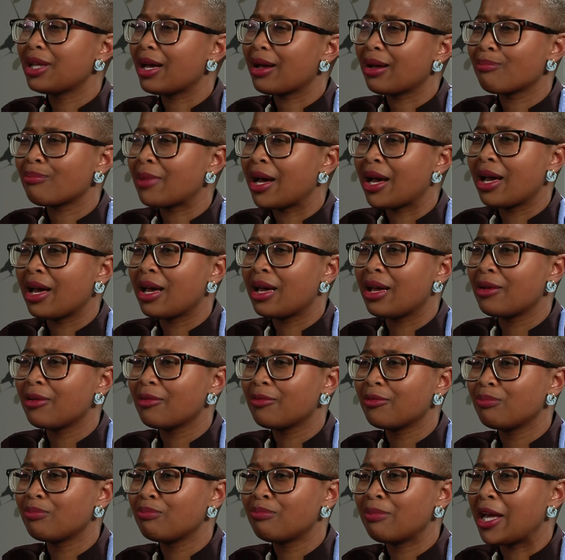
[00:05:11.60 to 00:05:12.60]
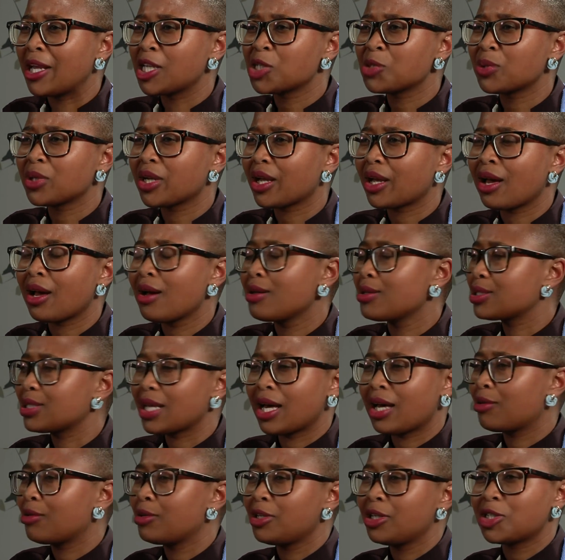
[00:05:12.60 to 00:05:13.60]
my management accounts, I
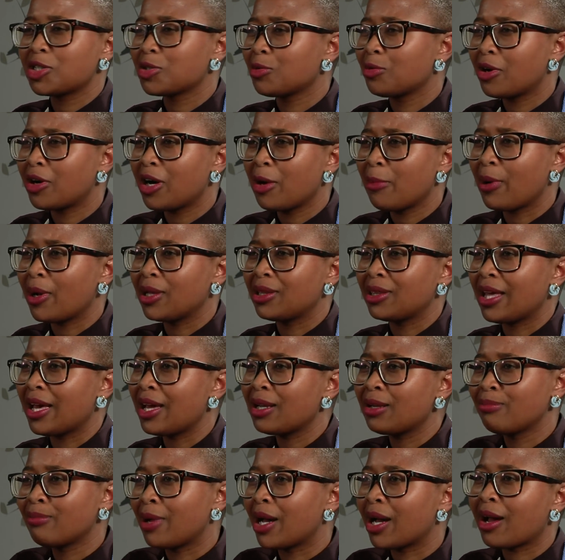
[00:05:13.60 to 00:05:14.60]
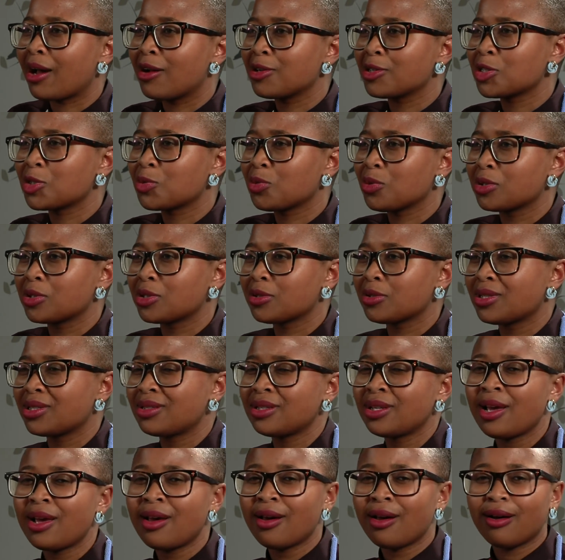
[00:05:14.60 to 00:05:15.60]
don't need to worry about that, my accountant will do it.
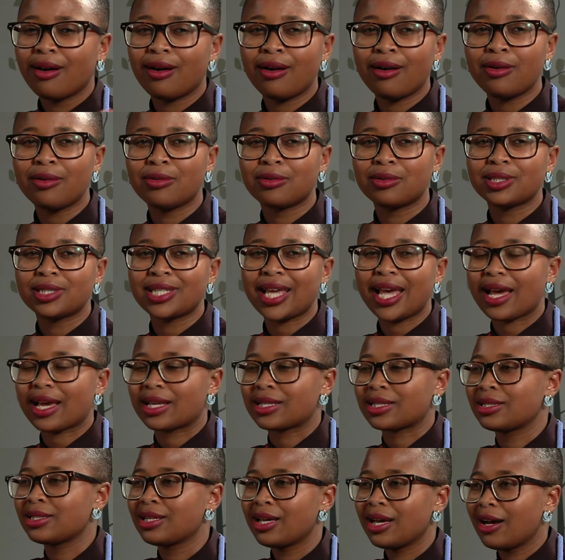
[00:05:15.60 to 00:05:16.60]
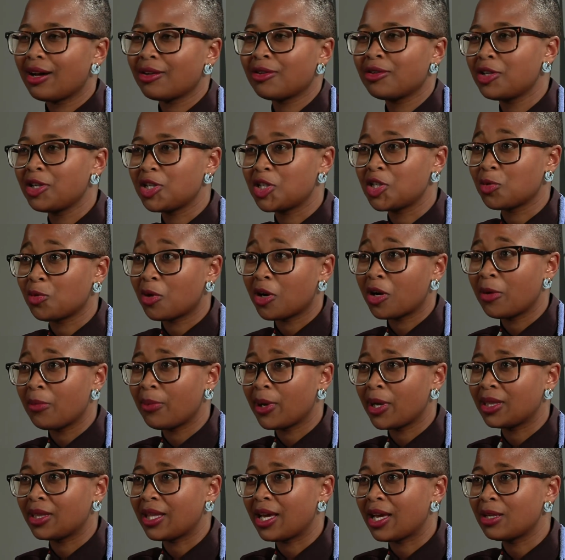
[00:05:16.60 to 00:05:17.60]
Oh, tax, I don't need to worry
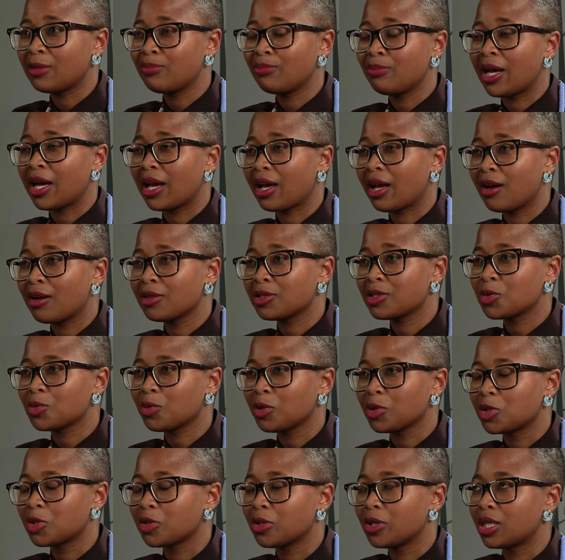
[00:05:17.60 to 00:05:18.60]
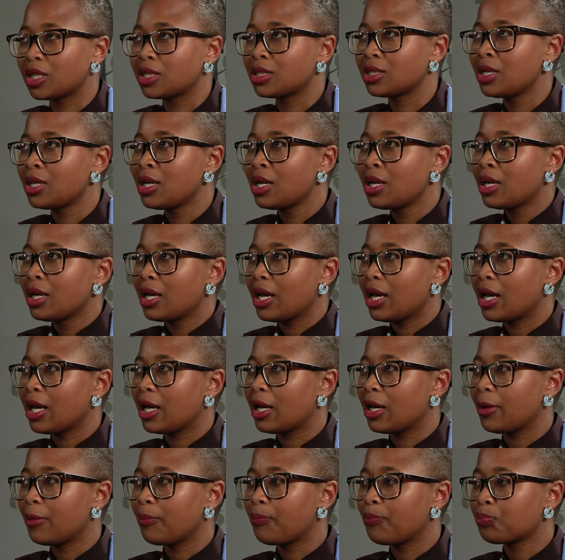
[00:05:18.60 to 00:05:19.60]
about that, my accountant will do it.
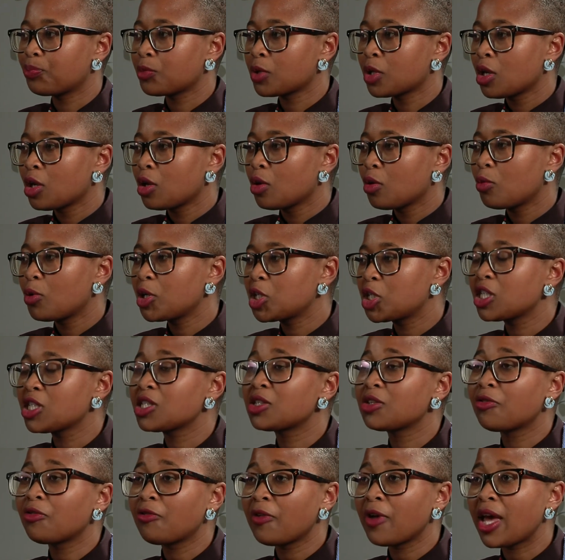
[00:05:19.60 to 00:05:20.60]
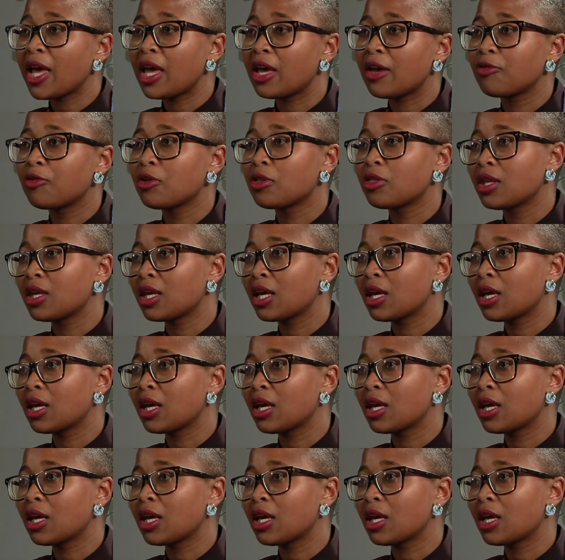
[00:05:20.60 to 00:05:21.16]
Which is fair if you think